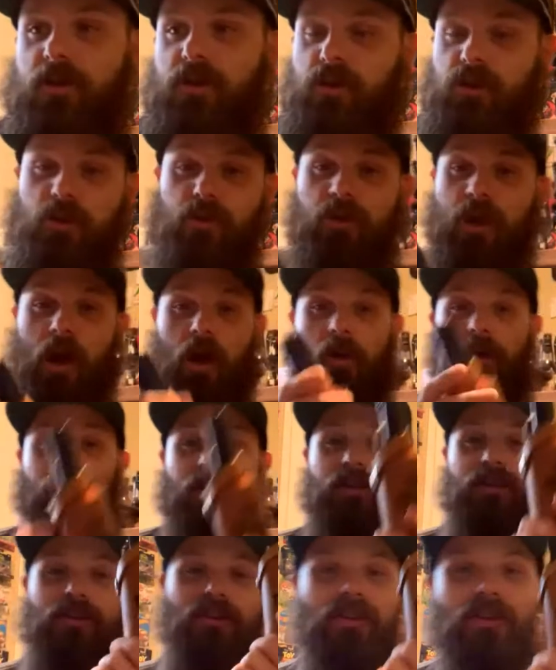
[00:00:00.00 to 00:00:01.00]
you know
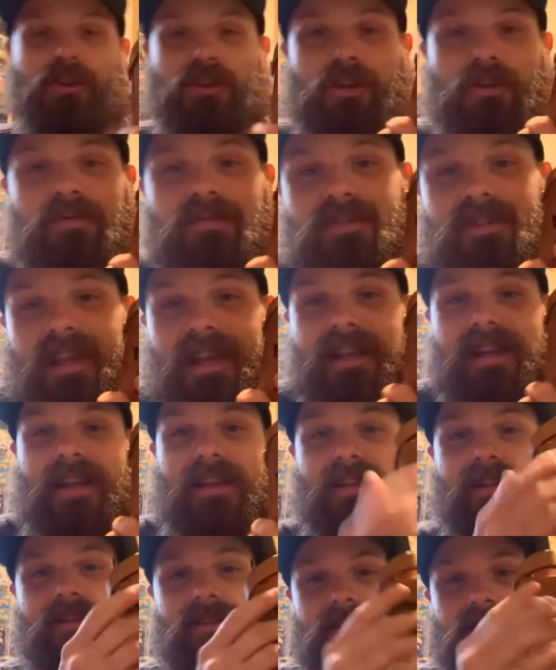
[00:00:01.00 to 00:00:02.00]
it, you've seen
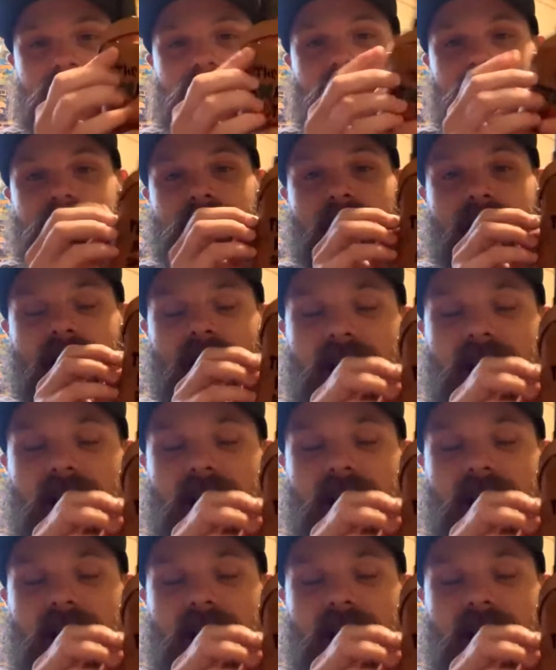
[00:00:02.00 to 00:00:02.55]
it. This is just my